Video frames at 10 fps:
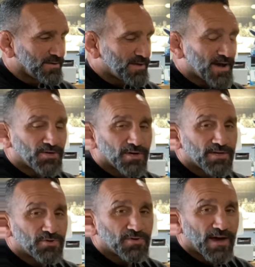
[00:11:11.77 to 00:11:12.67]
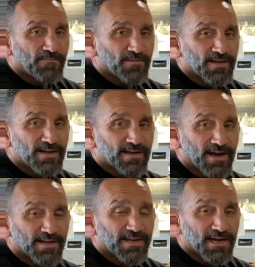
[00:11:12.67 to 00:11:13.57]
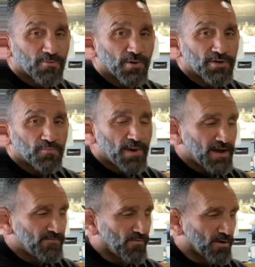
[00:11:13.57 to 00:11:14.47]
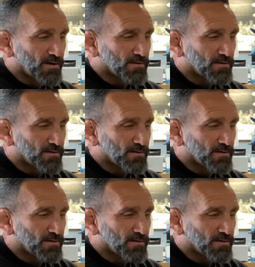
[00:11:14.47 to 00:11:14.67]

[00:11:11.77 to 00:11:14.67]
Yeah, and you definitely kind of get what you pay for.